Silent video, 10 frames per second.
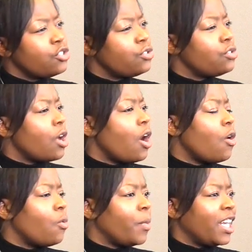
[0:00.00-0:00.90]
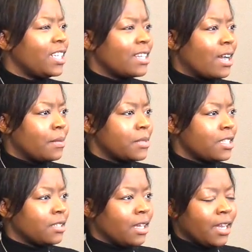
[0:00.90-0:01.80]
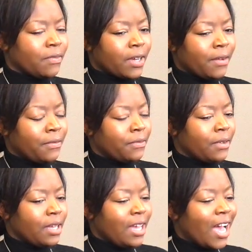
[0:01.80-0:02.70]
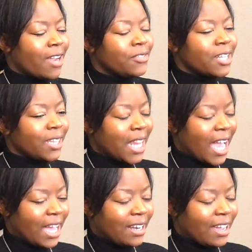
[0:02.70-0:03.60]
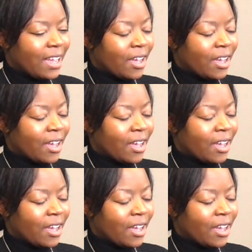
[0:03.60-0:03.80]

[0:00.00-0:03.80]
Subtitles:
So many times in life I've done that.